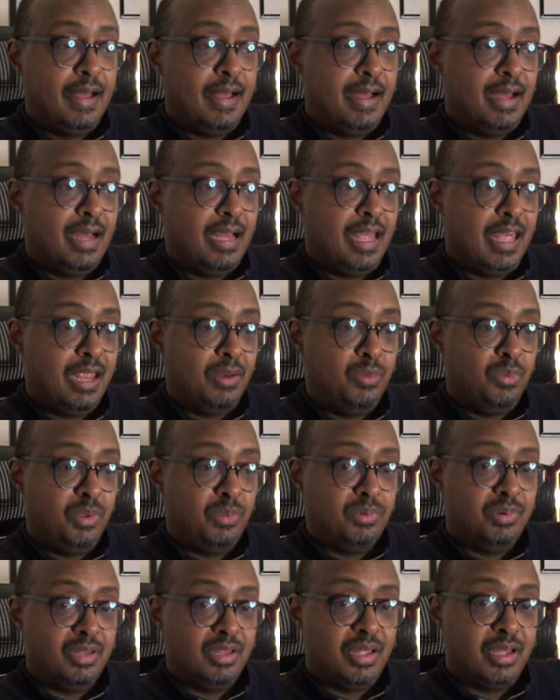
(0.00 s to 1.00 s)
and we
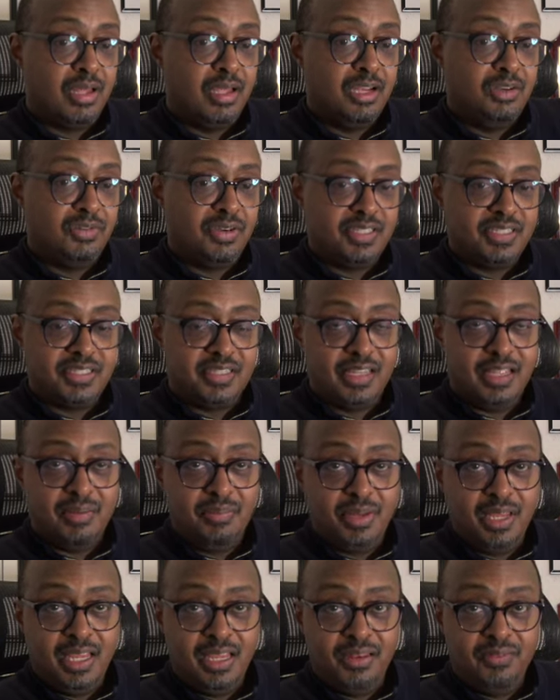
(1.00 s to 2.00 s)
will address
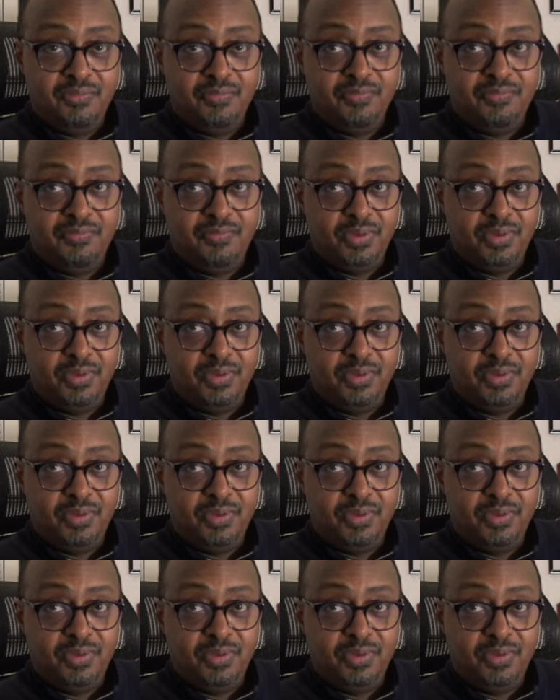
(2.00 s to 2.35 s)
them in